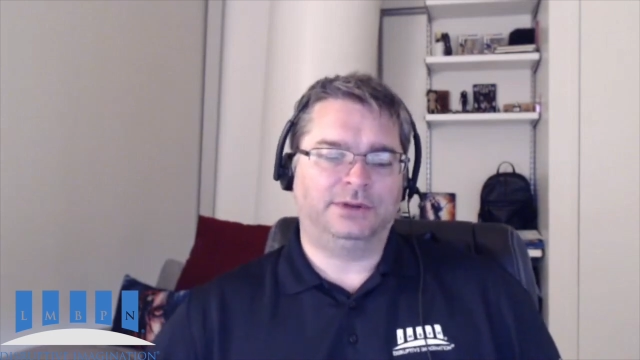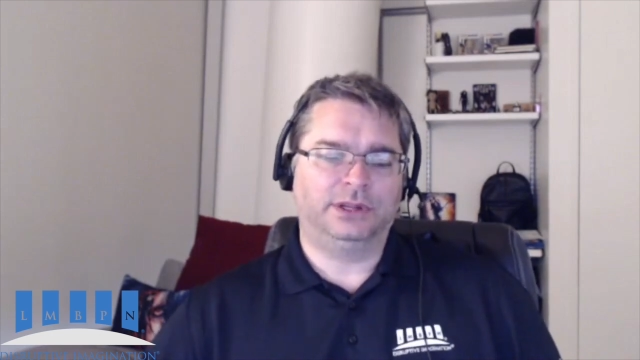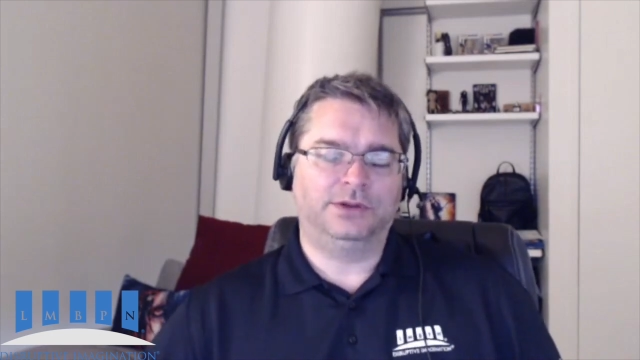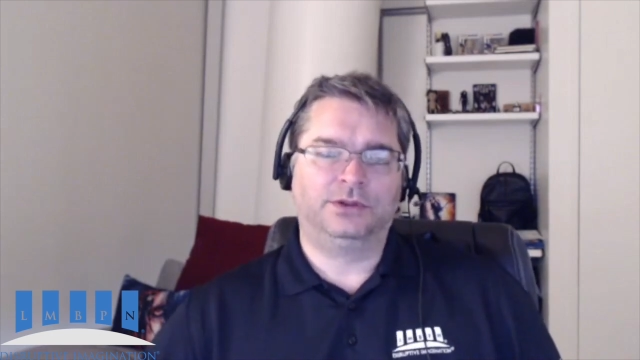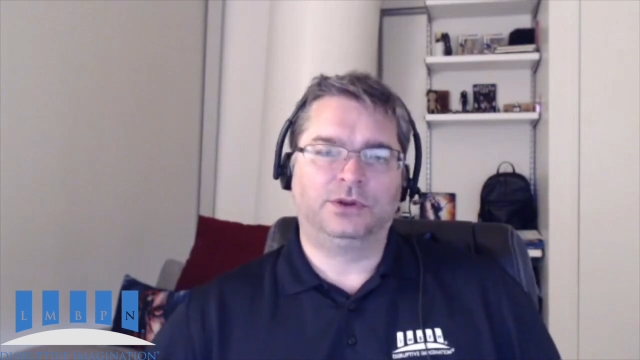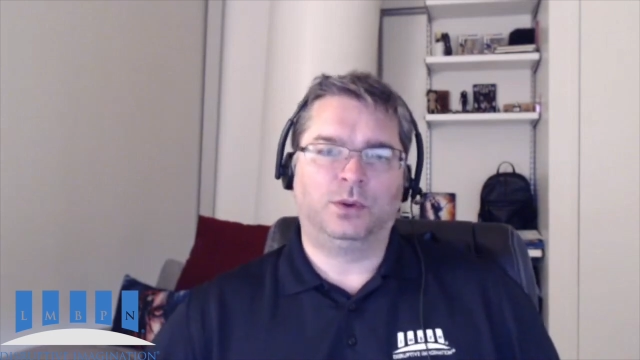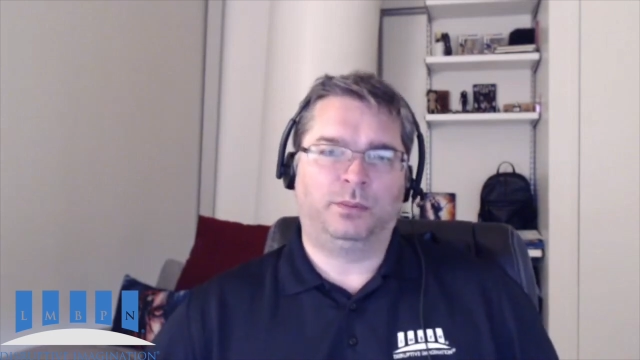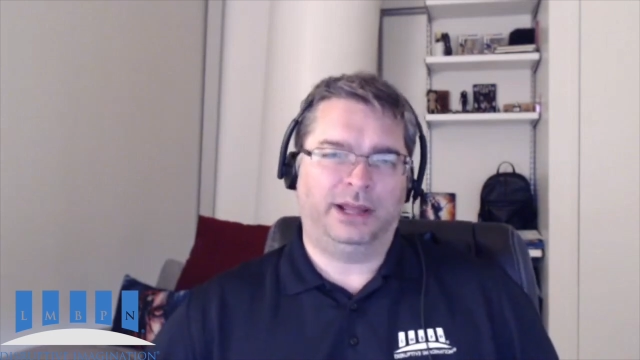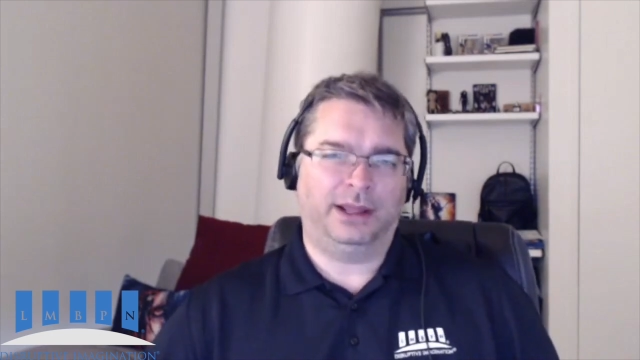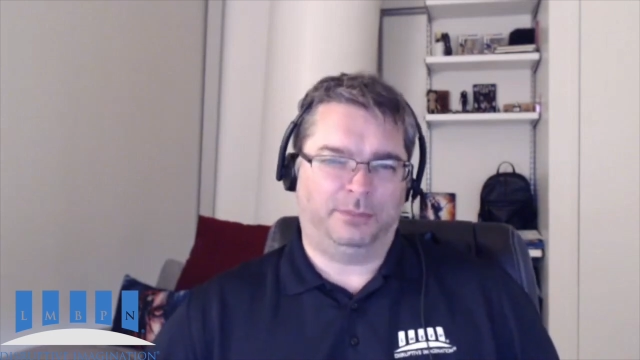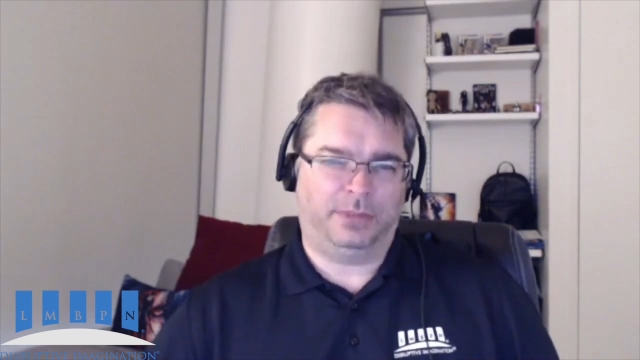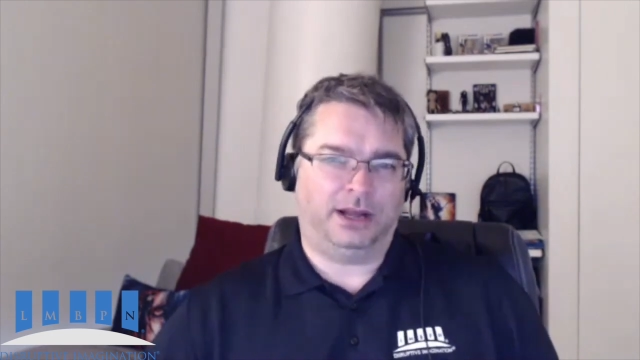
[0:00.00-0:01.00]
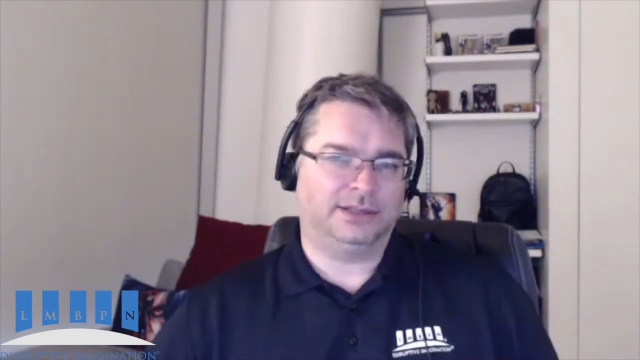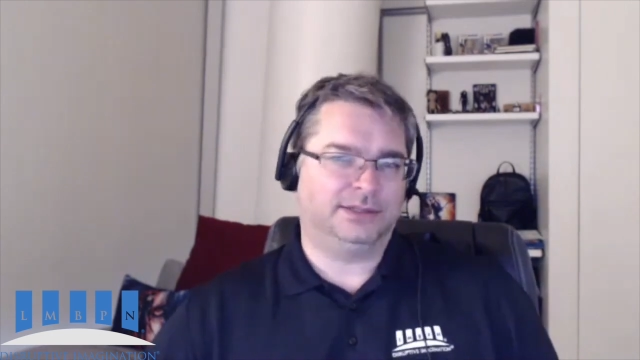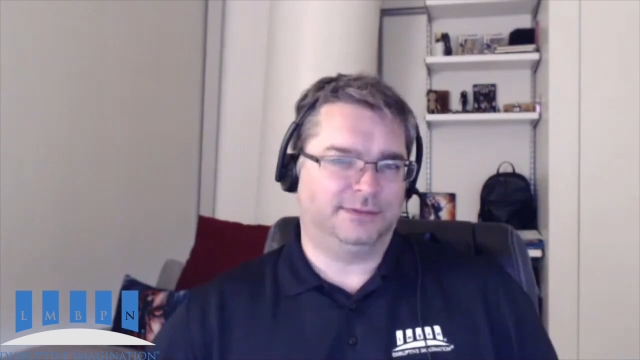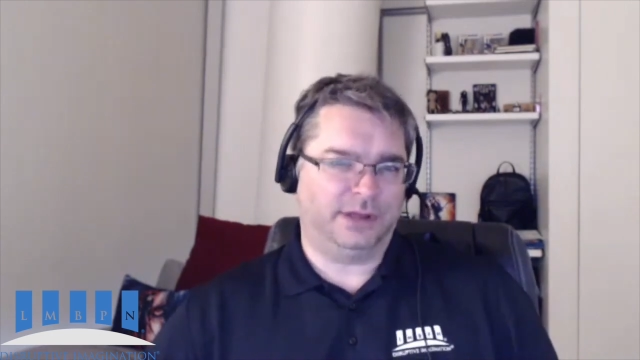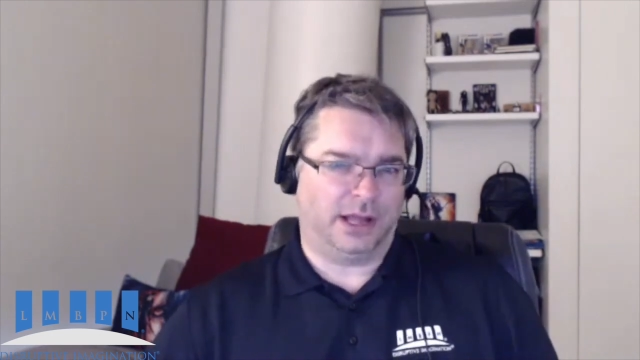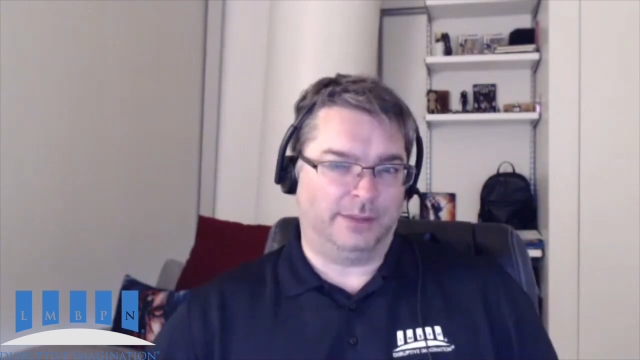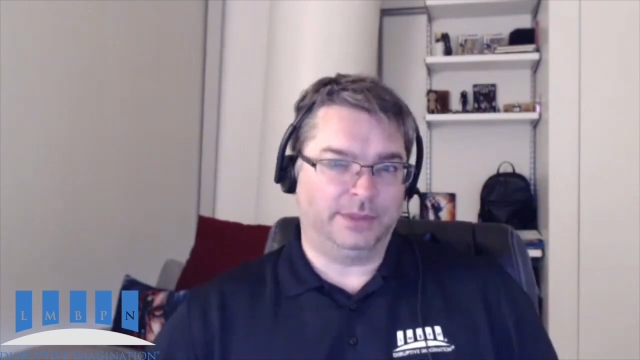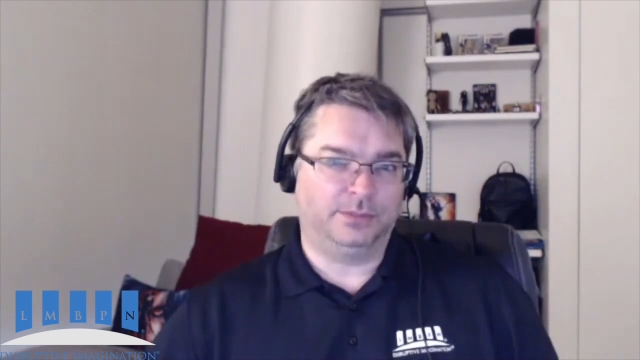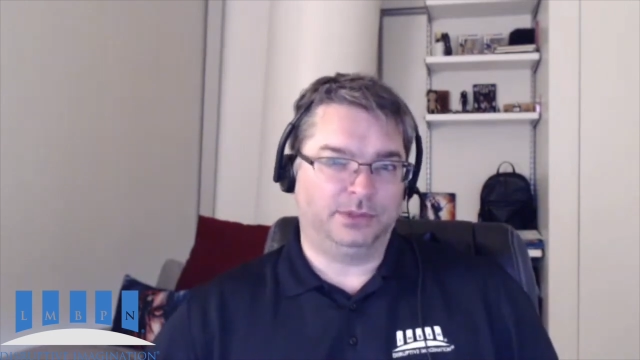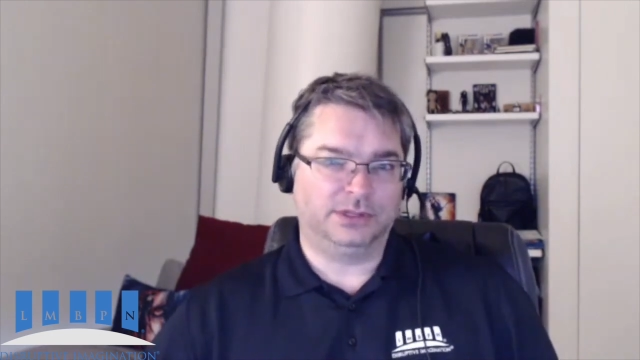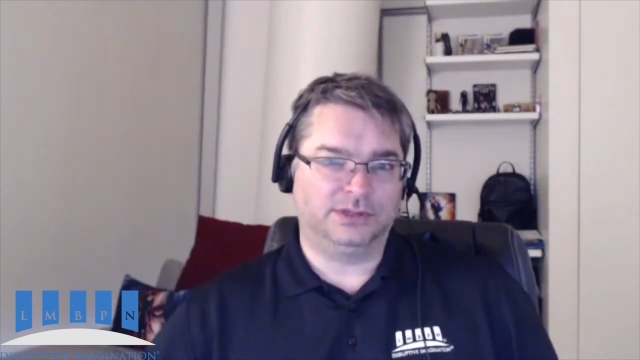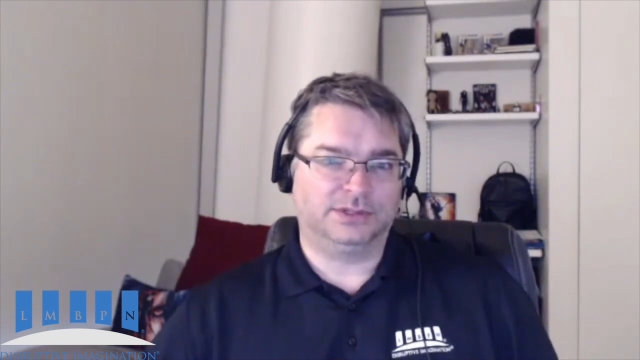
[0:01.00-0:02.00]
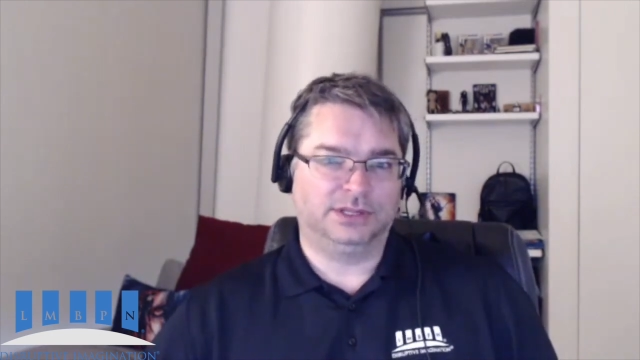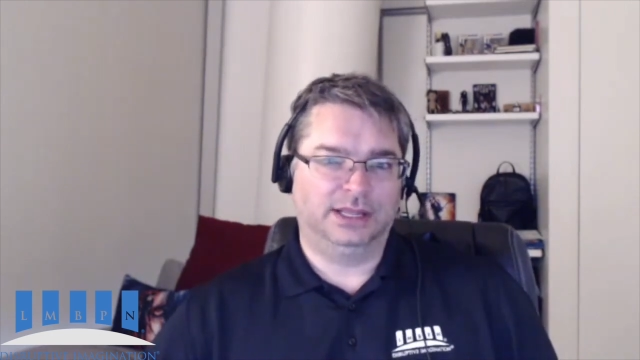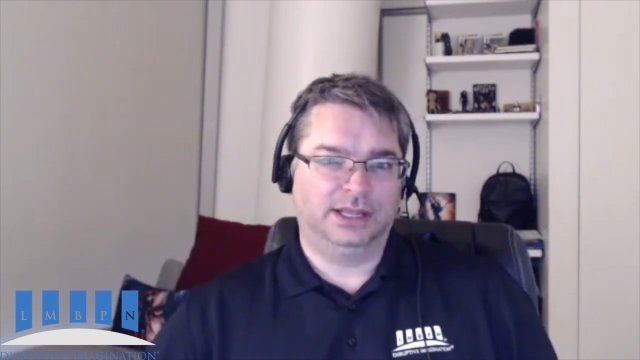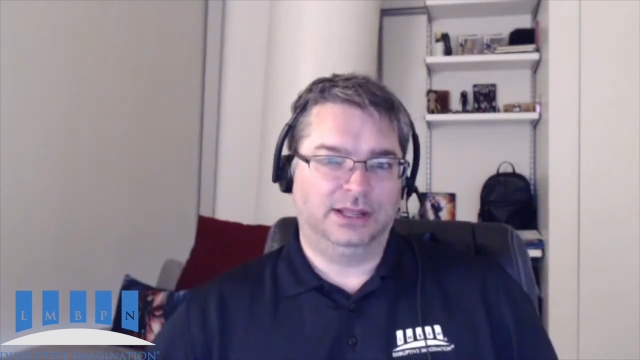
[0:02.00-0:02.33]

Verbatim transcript: to either go buy a box of comic books,